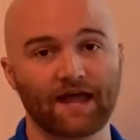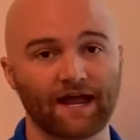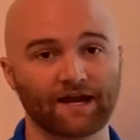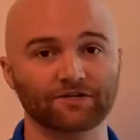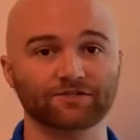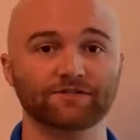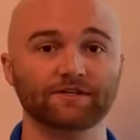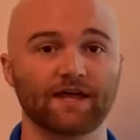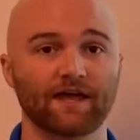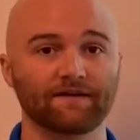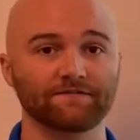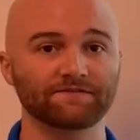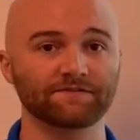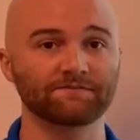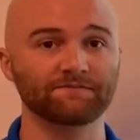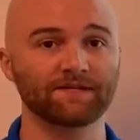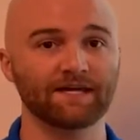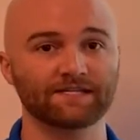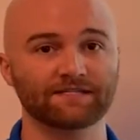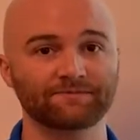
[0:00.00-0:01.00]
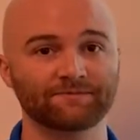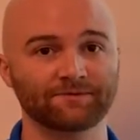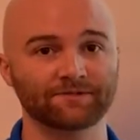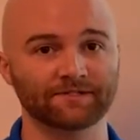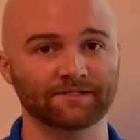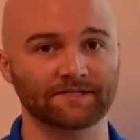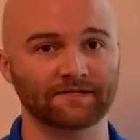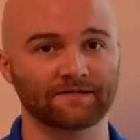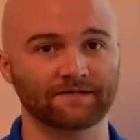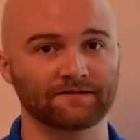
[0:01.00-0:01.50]
actually have some decimals
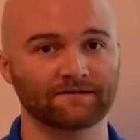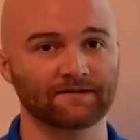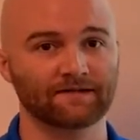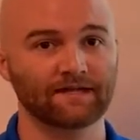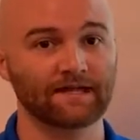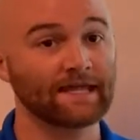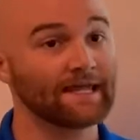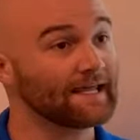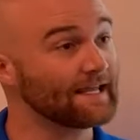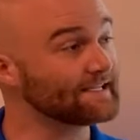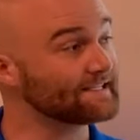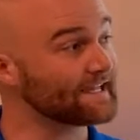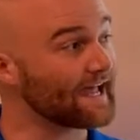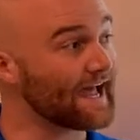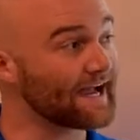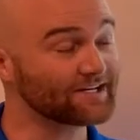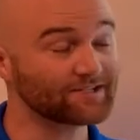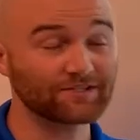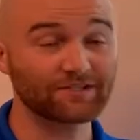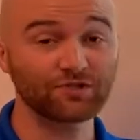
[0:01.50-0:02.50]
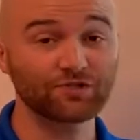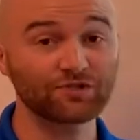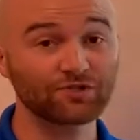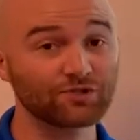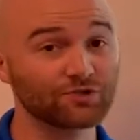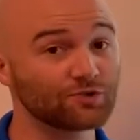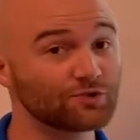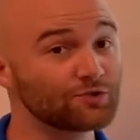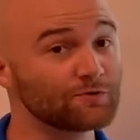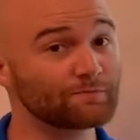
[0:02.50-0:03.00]
in it? It's actually
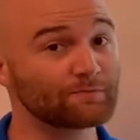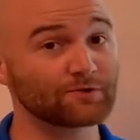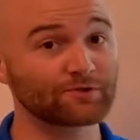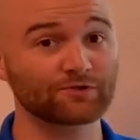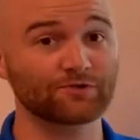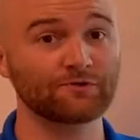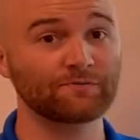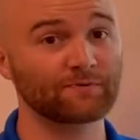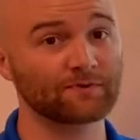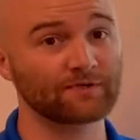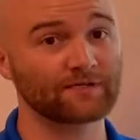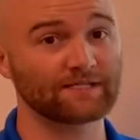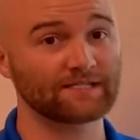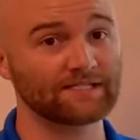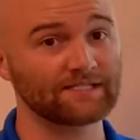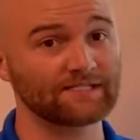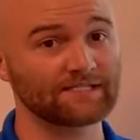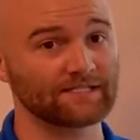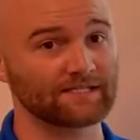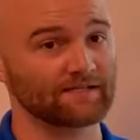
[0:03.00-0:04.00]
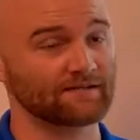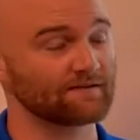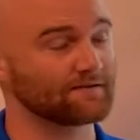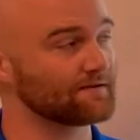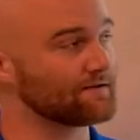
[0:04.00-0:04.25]
super easy,